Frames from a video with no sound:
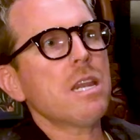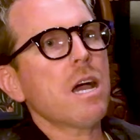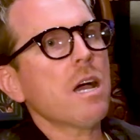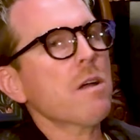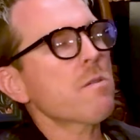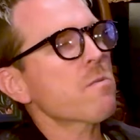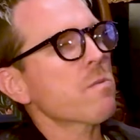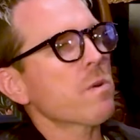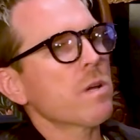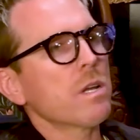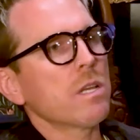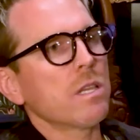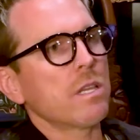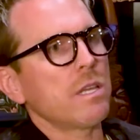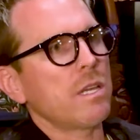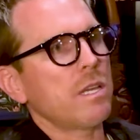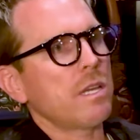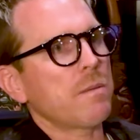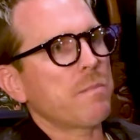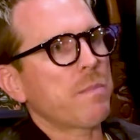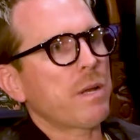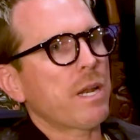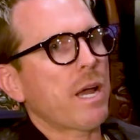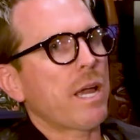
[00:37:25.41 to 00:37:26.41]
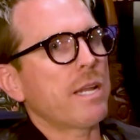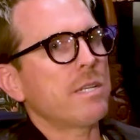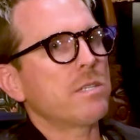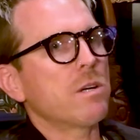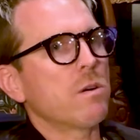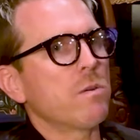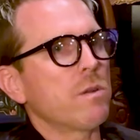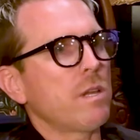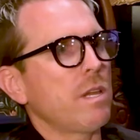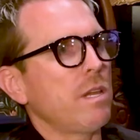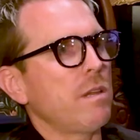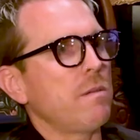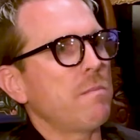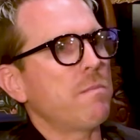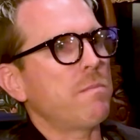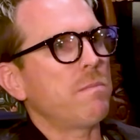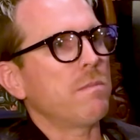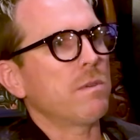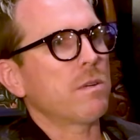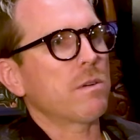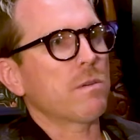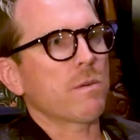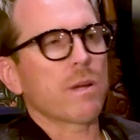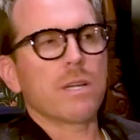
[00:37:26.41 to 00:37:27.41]
not really, but I don't eat
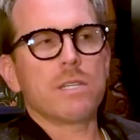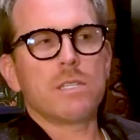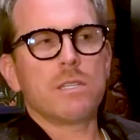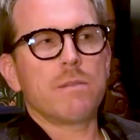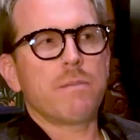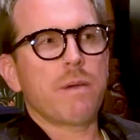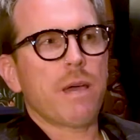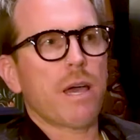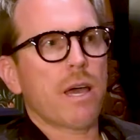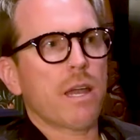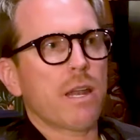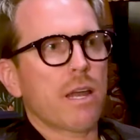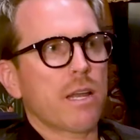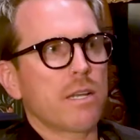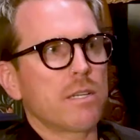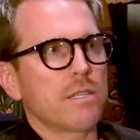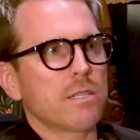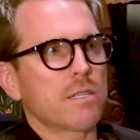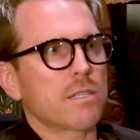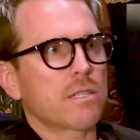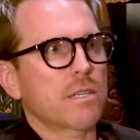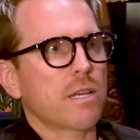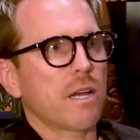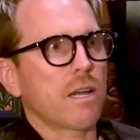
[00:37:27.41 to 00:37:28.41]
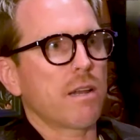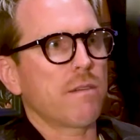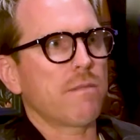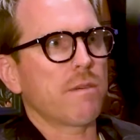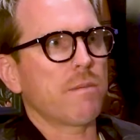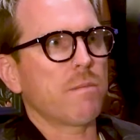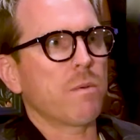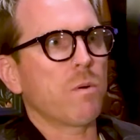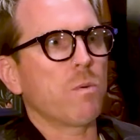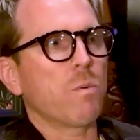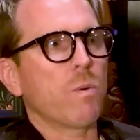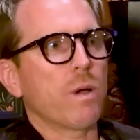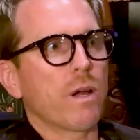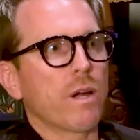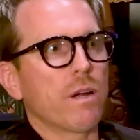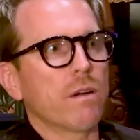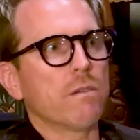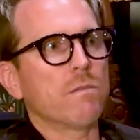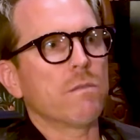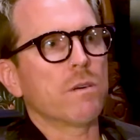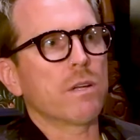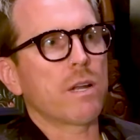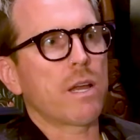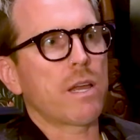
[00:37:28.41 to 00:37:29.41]
crazy bad. I just kind of am aware
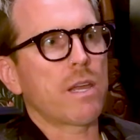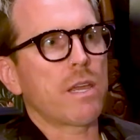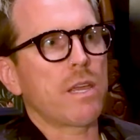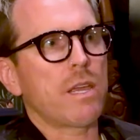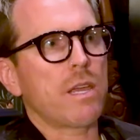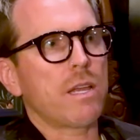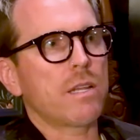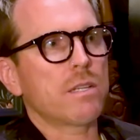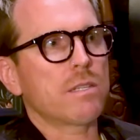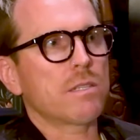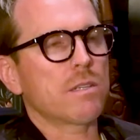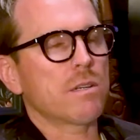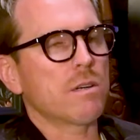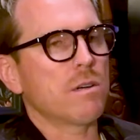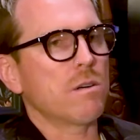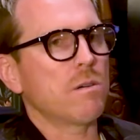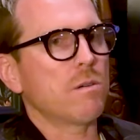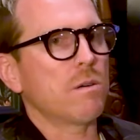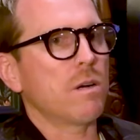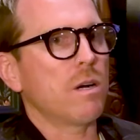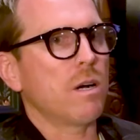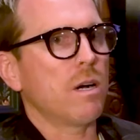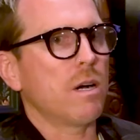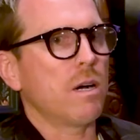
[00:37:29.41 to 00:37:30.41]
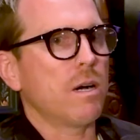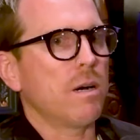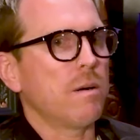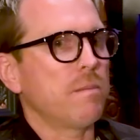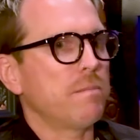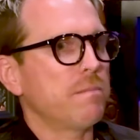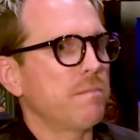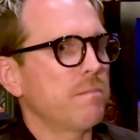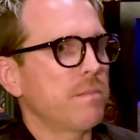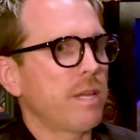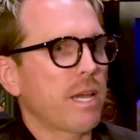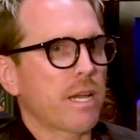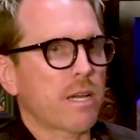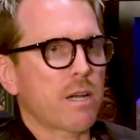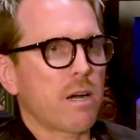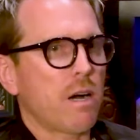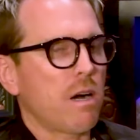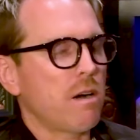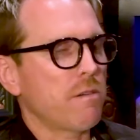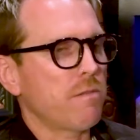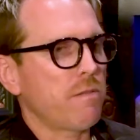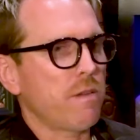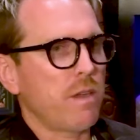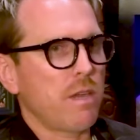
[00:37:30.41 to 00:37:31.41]
of what I eat. So um, yeah,
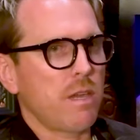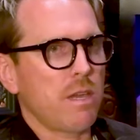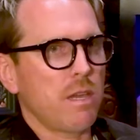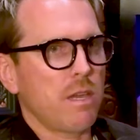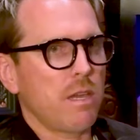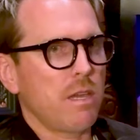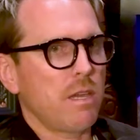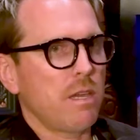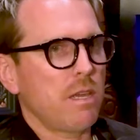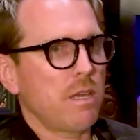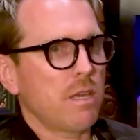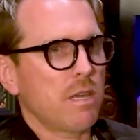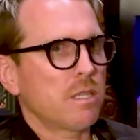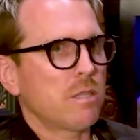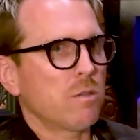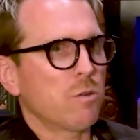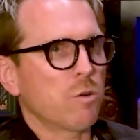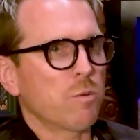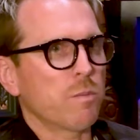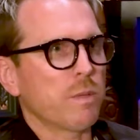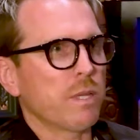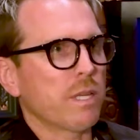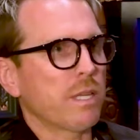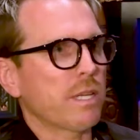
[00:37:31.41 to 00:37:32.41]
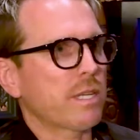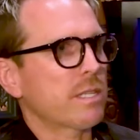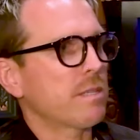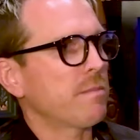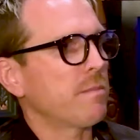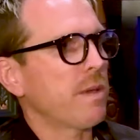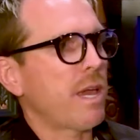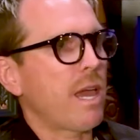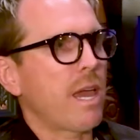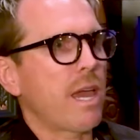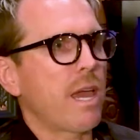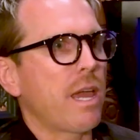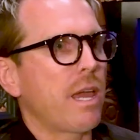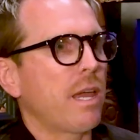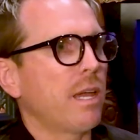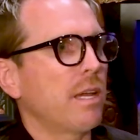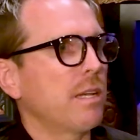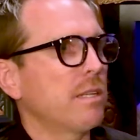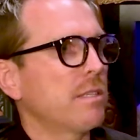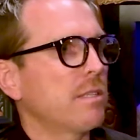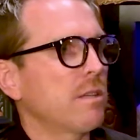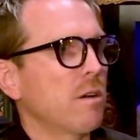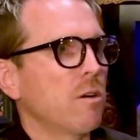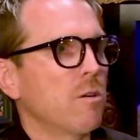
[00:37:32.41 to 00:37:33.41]
coffee, normally like some
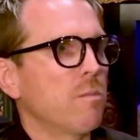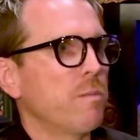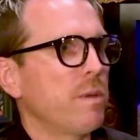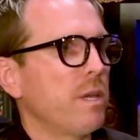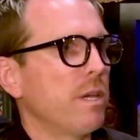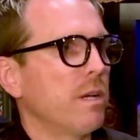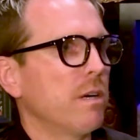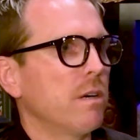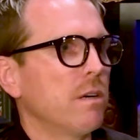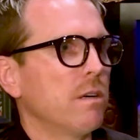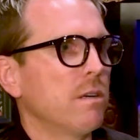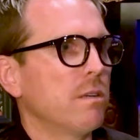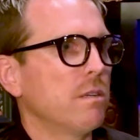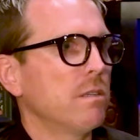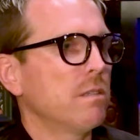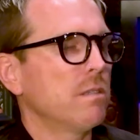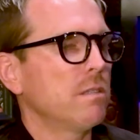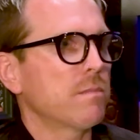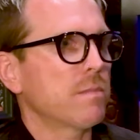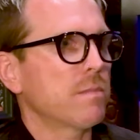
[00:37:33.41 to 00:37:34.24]
eggs, oatmeal,